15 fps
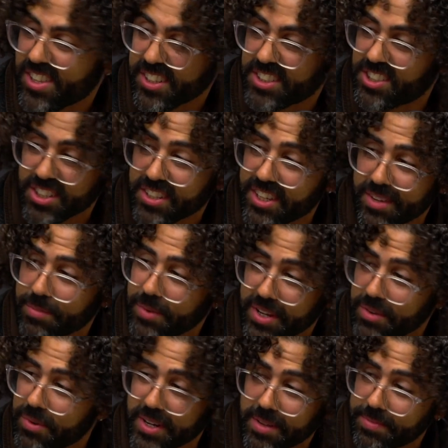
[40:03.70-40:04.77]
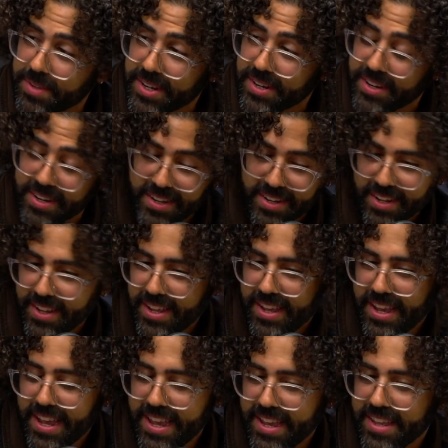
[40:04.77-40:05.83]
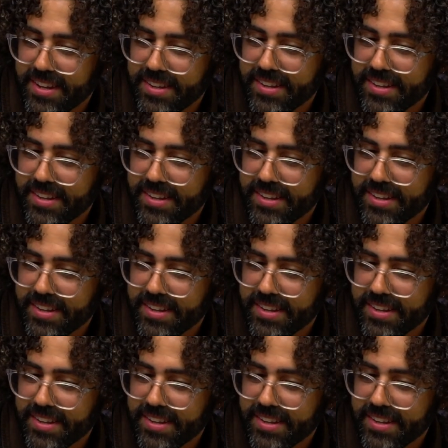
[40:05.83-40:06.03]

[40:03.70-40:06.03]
shook him when he went up there, and